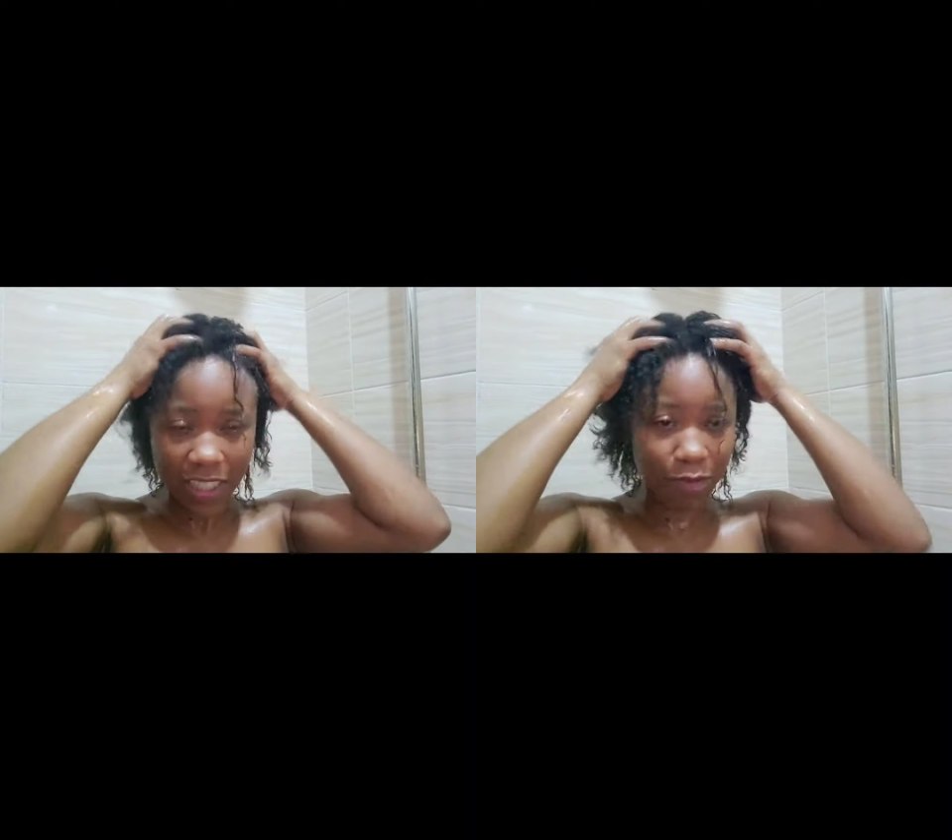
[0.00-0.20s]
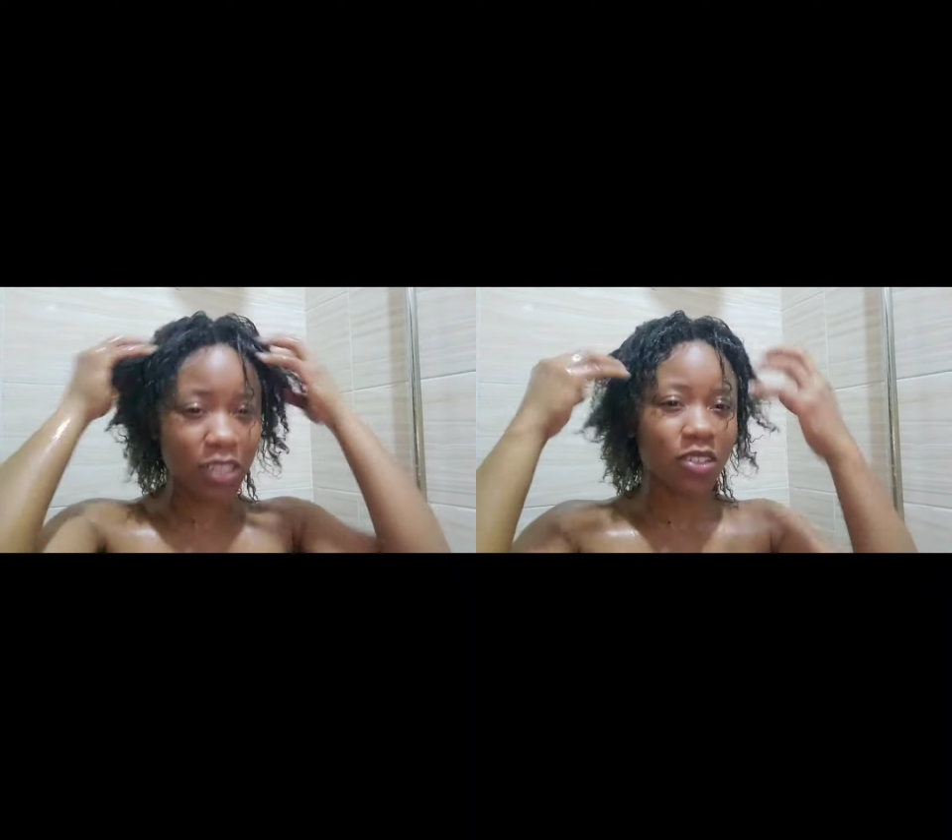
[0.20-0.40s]

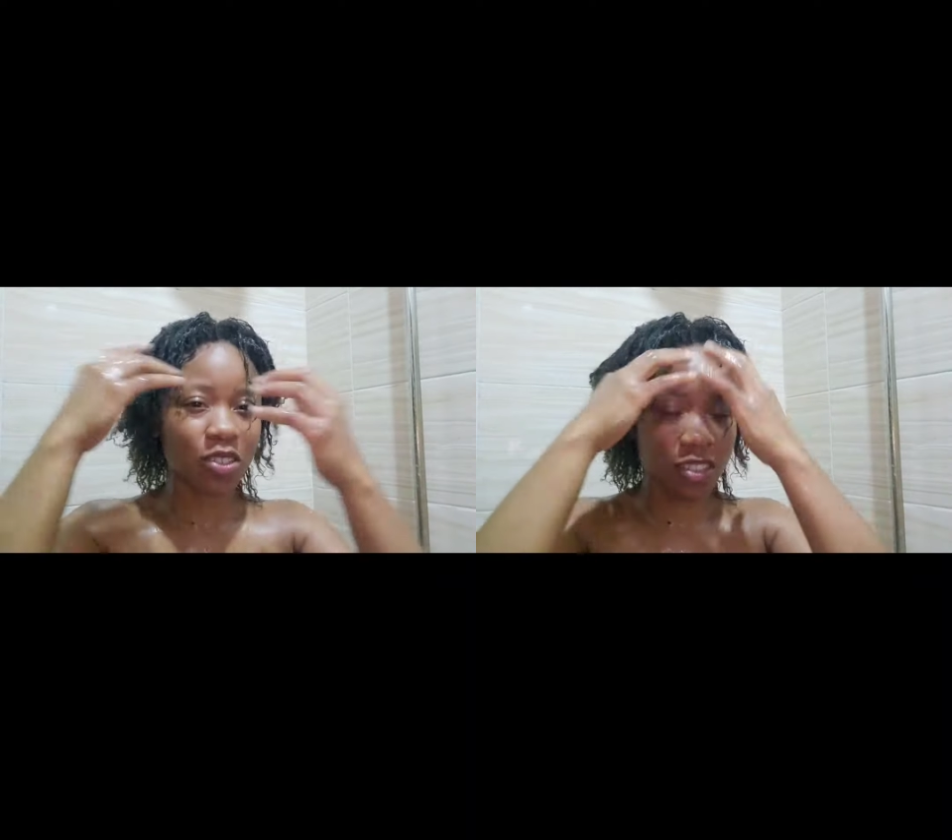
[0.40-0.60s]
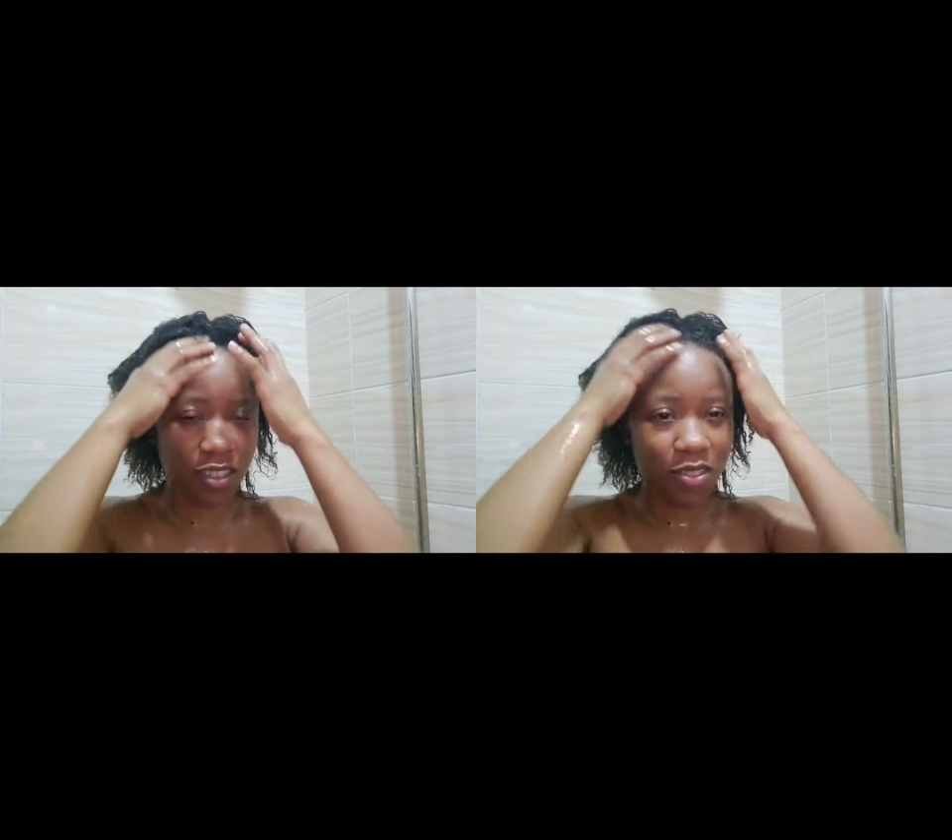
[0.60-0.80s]

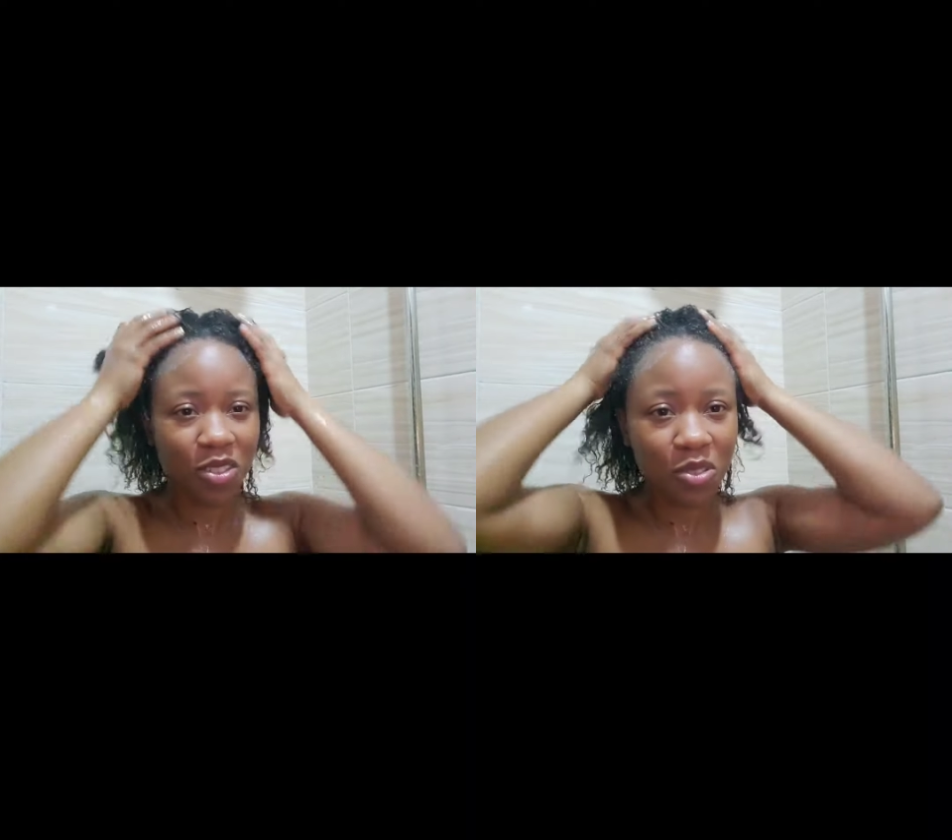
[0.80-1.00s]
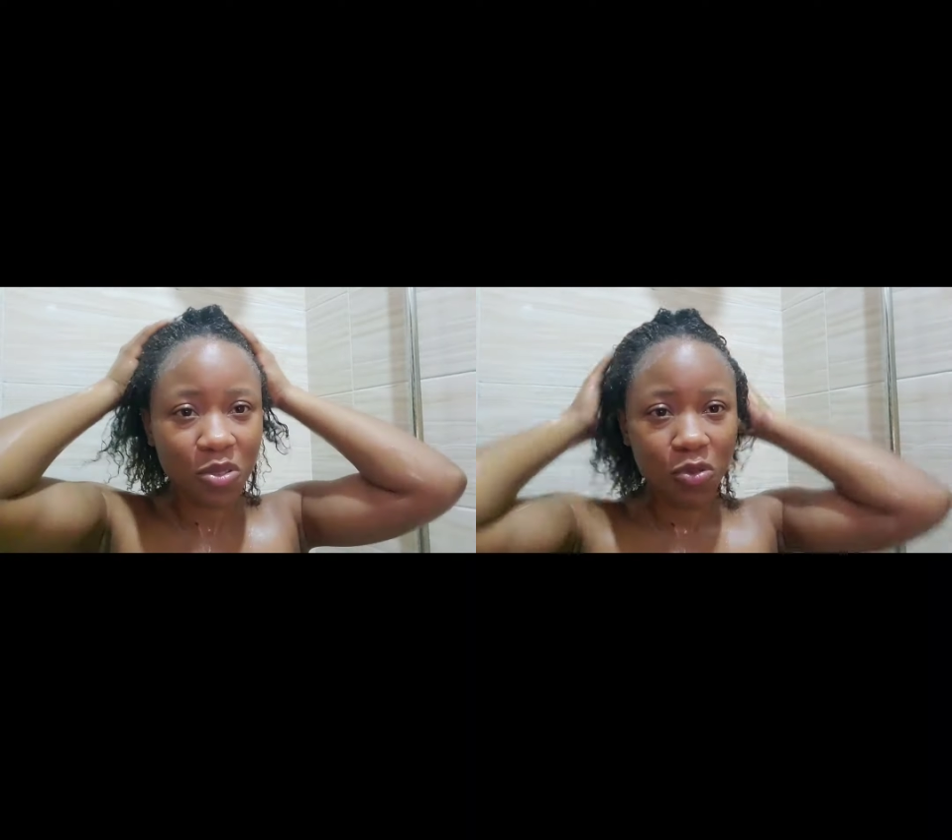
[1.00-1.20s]
because it's
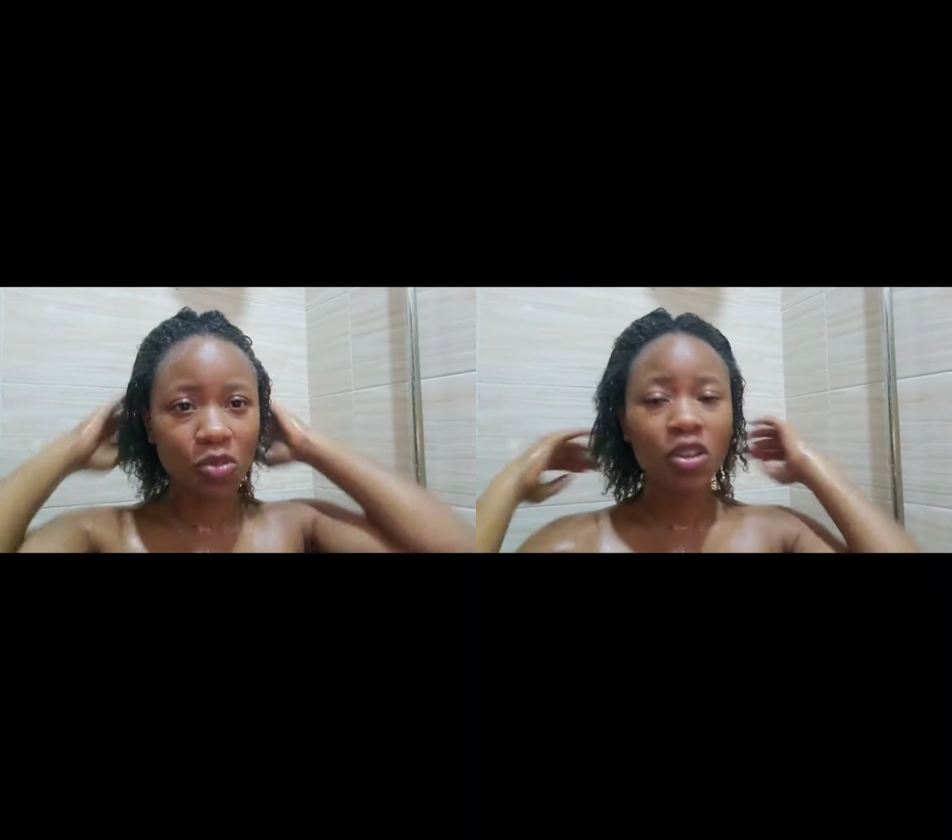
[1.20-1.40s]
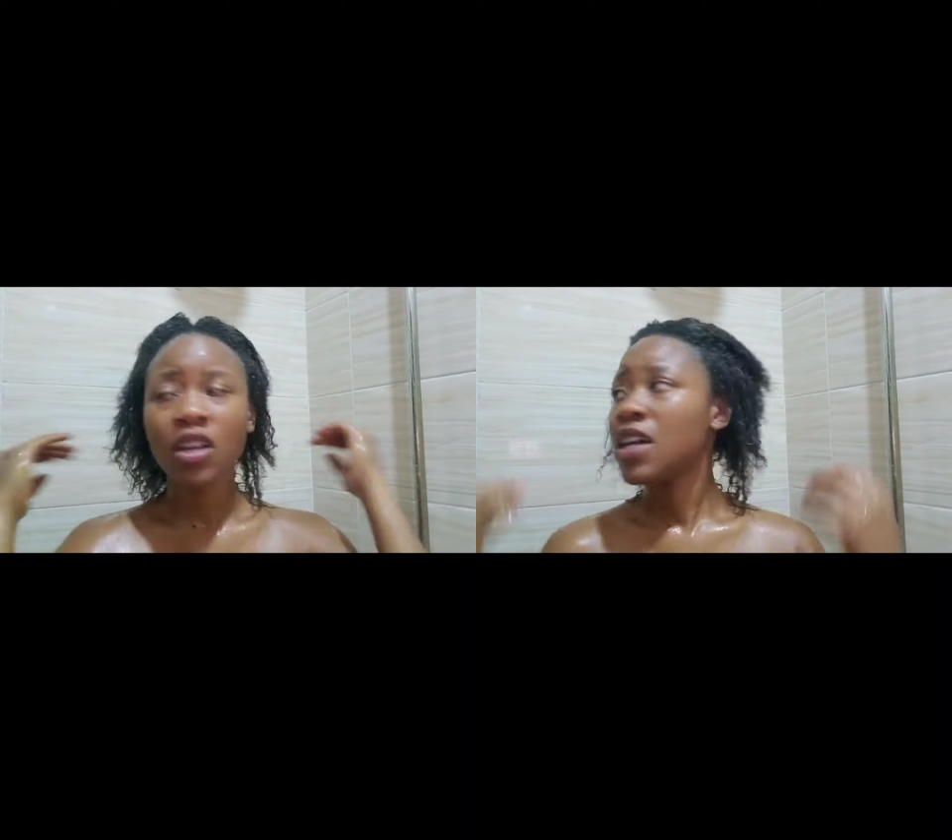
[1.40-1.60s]
going to